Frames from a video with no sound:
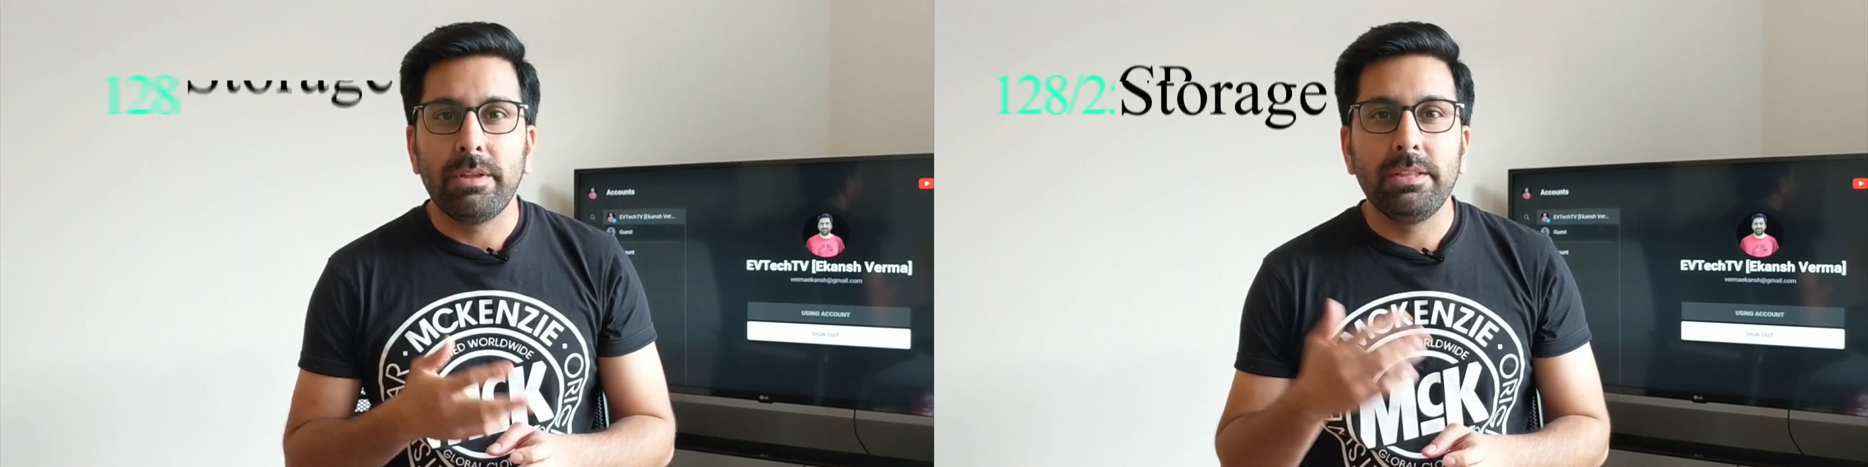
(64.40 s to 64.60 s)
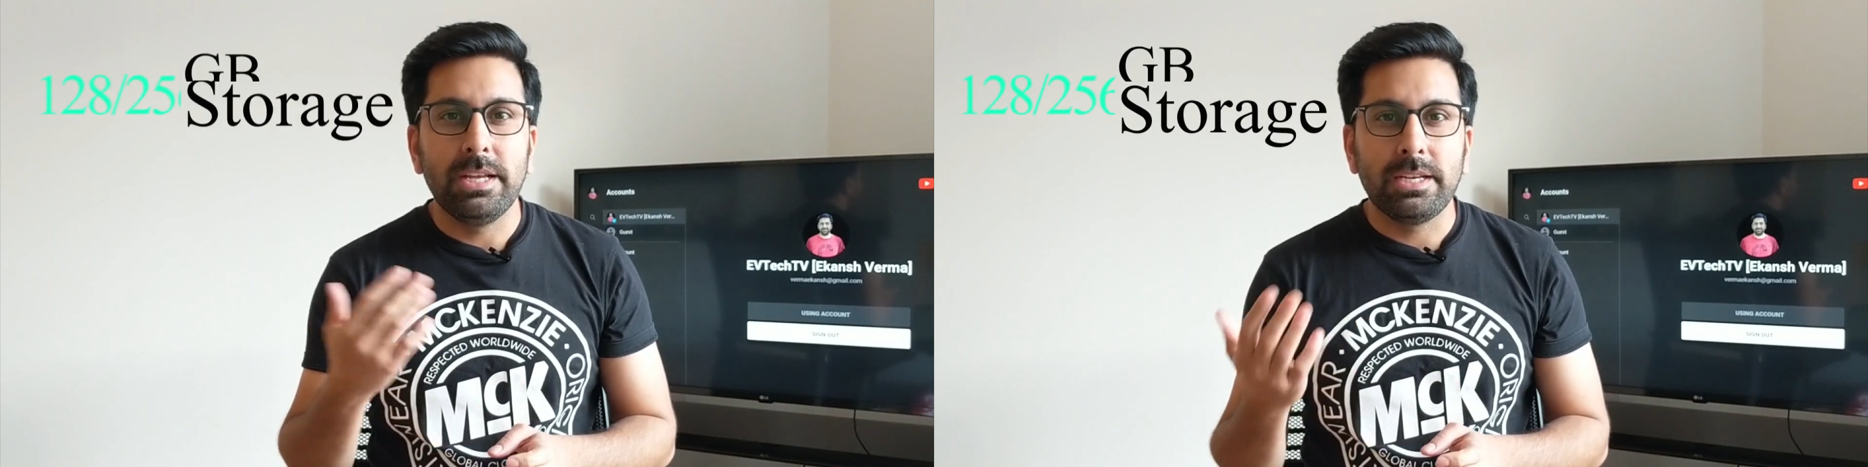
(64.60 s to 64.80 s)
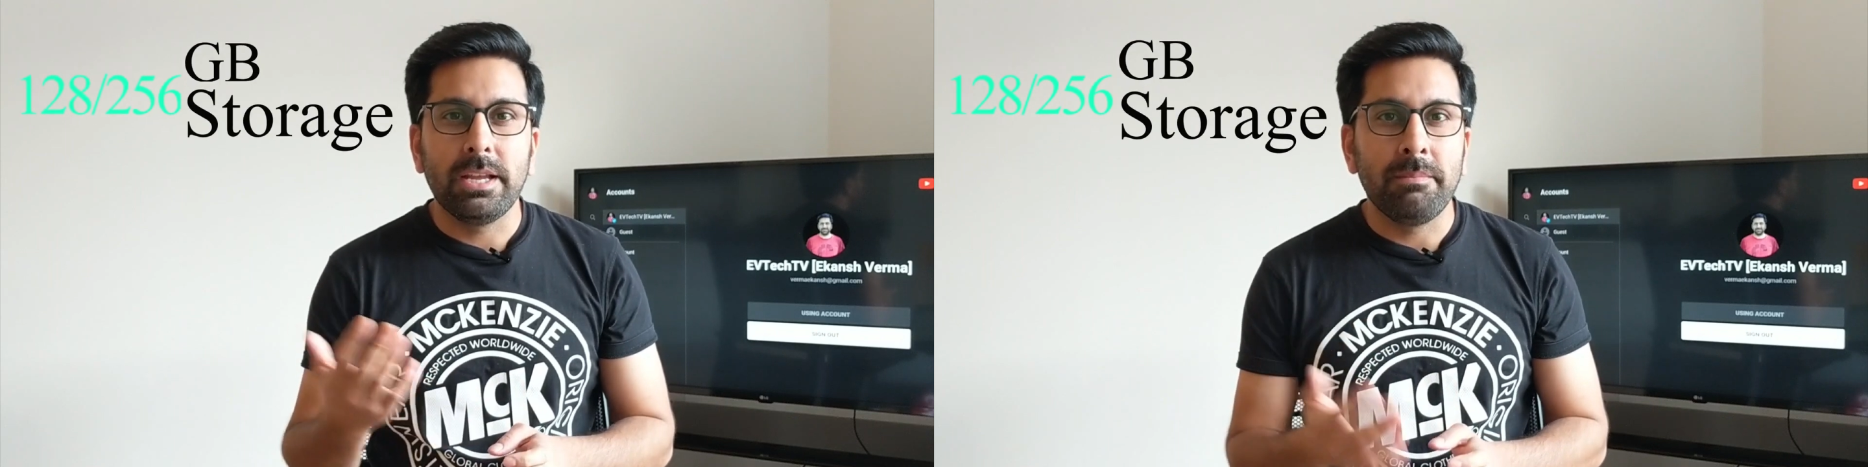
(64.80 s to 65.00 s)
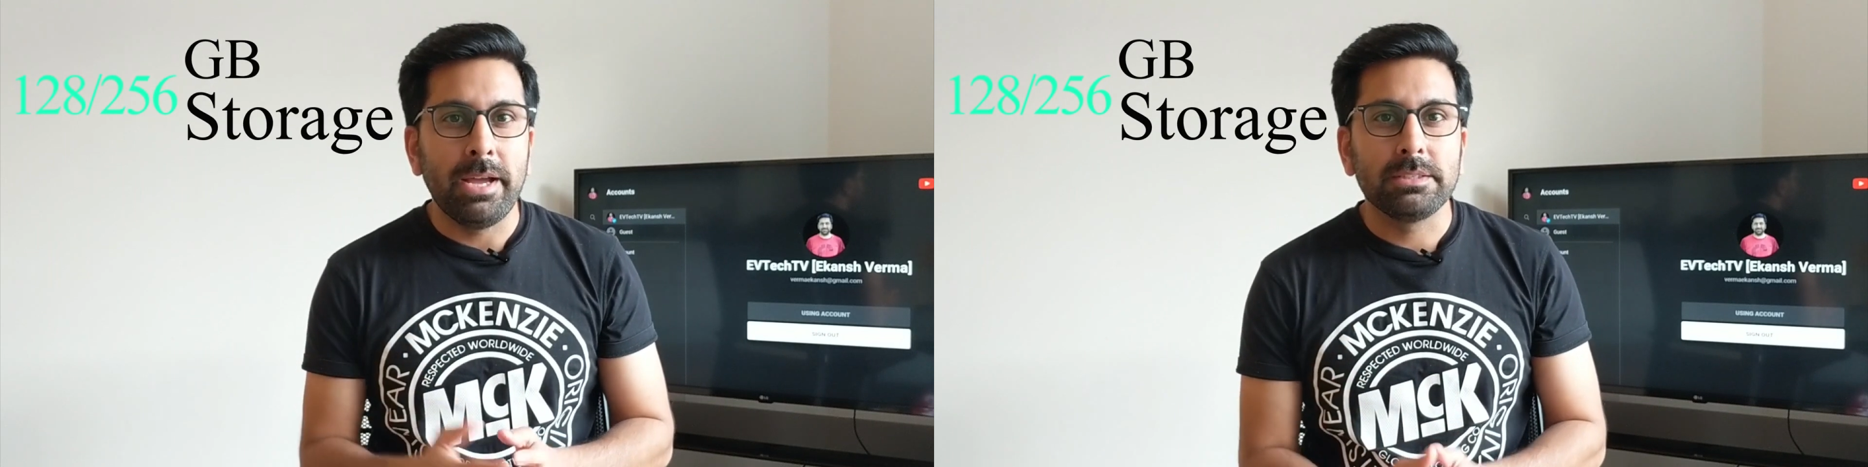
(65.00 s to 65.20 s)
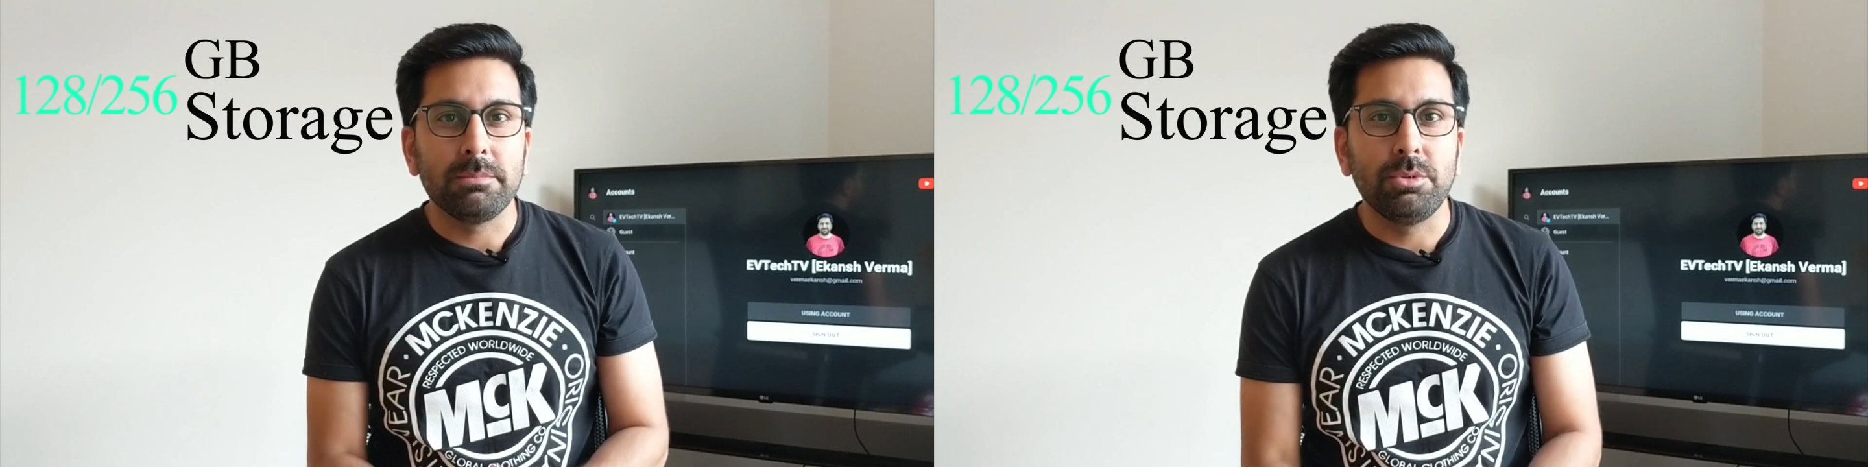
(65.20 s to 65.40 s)
that can
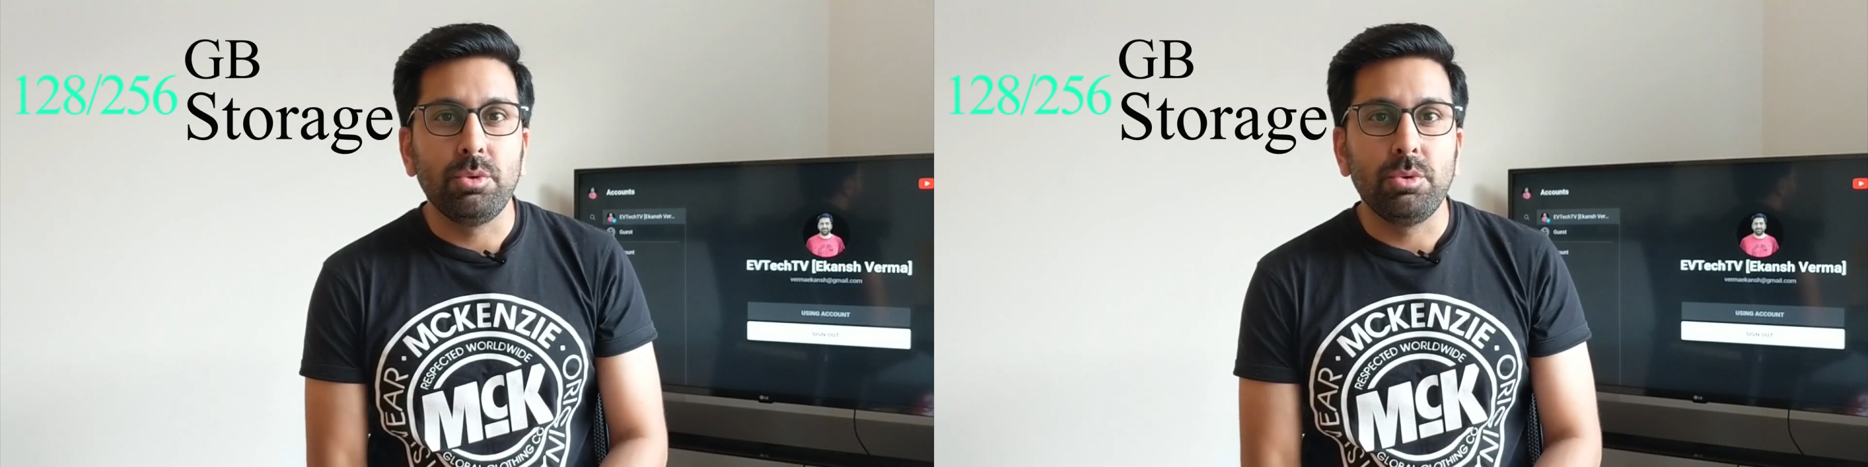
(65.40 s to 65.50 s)
max up to